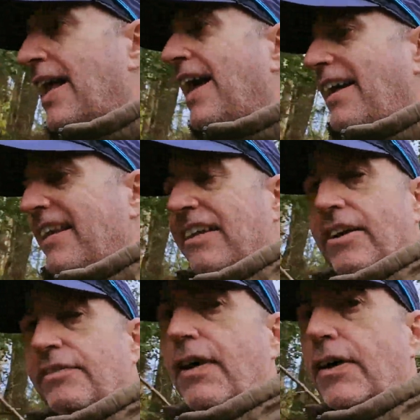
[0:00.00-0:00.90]
and then I
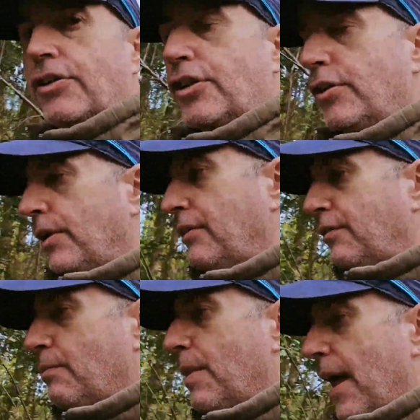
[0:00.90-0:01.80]
fine tune it
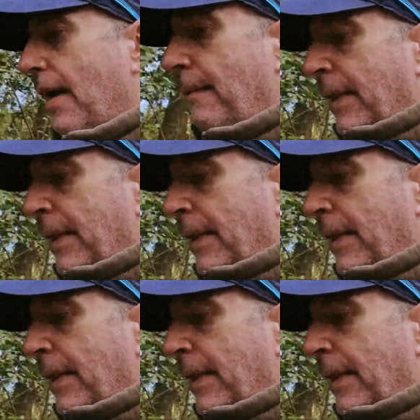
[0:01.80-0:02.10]
from there.